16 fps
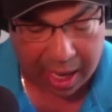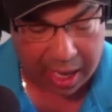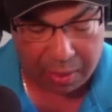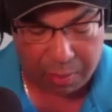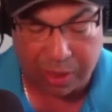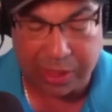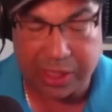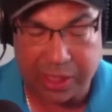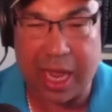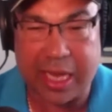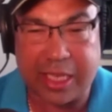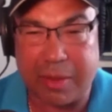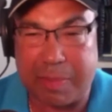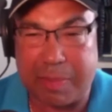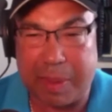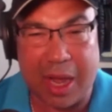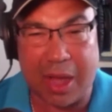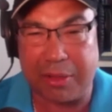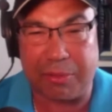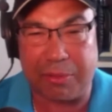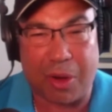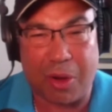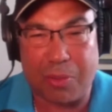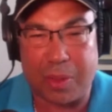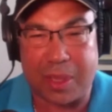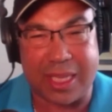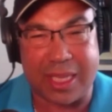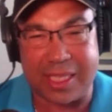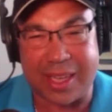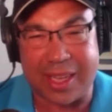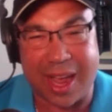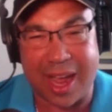what's it like to be on the road with
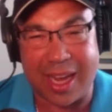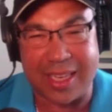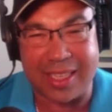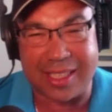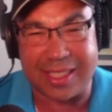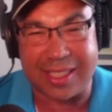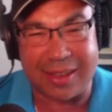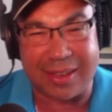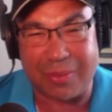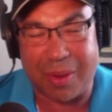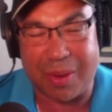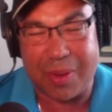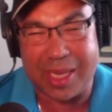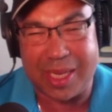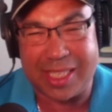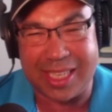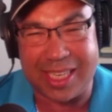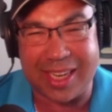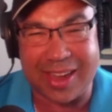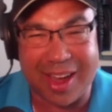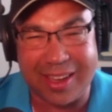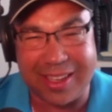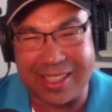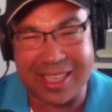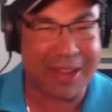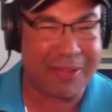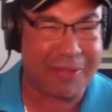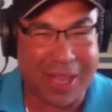these guys? Is it what we see on TV?